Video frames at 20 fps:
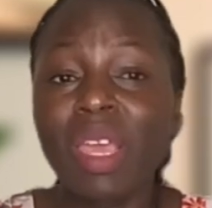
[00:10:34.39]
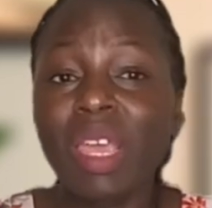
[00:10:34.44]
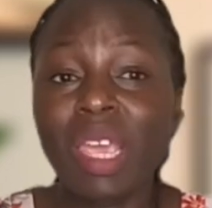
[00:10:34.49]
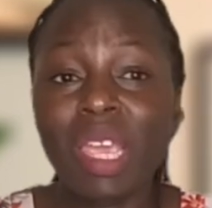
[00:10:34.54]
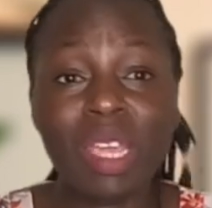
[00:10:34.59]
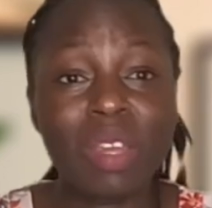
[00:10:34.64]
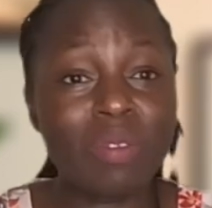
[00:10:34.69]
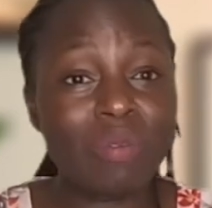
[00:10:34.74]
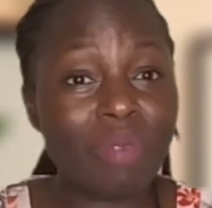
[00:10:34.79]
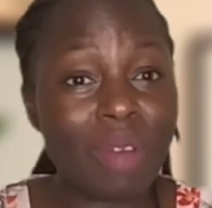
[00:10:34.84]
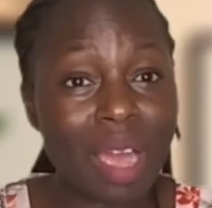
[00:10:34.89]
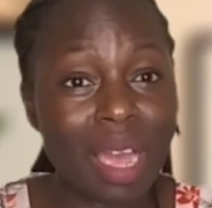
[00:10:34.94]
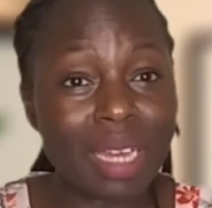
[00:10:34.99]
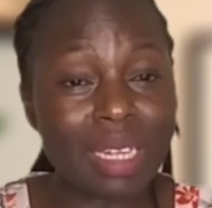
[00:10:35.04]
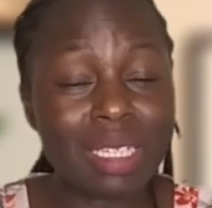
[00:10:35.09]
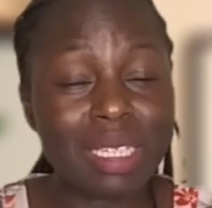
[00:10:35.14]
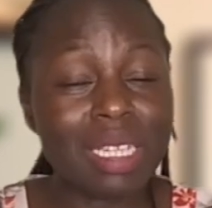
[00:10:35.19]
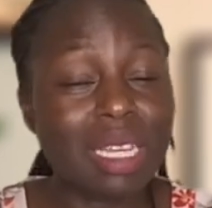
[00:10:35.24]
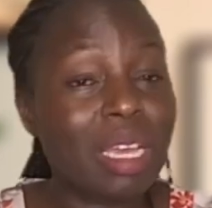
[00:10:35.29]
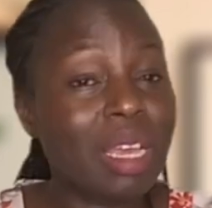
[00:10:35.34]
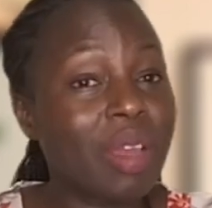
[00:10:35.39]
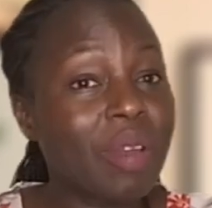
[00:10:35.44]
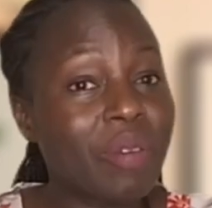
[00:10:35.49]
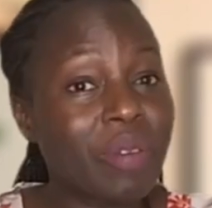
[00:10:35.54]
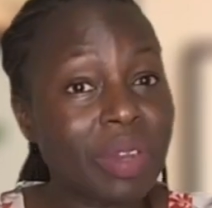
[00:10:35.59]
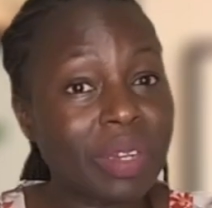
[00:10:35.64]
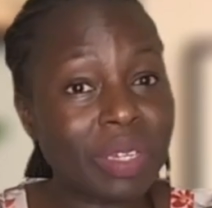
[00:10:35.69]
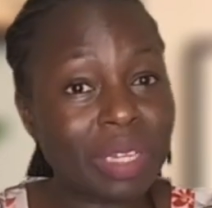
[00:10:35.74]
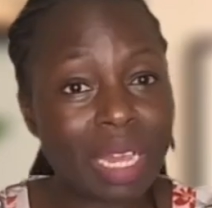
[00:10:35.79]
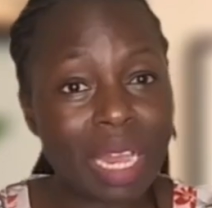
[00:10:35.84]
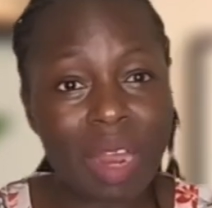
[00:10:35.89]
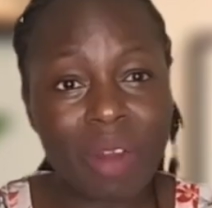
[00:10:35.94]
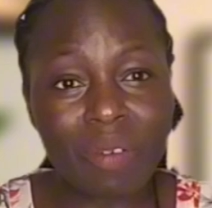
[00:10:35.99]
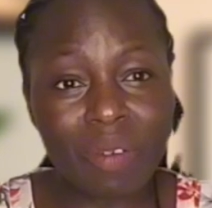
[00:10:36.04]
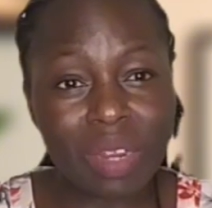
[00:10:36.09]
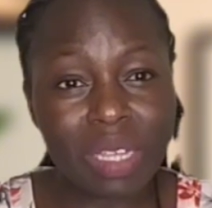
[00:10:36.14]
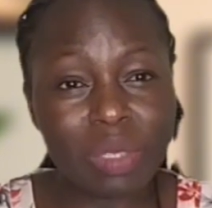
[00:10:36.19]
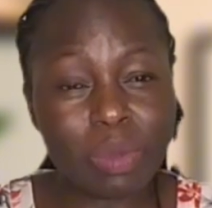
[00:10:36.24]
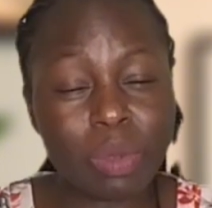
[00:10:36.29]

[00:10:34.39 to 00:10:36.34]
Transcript: In fact, retirees,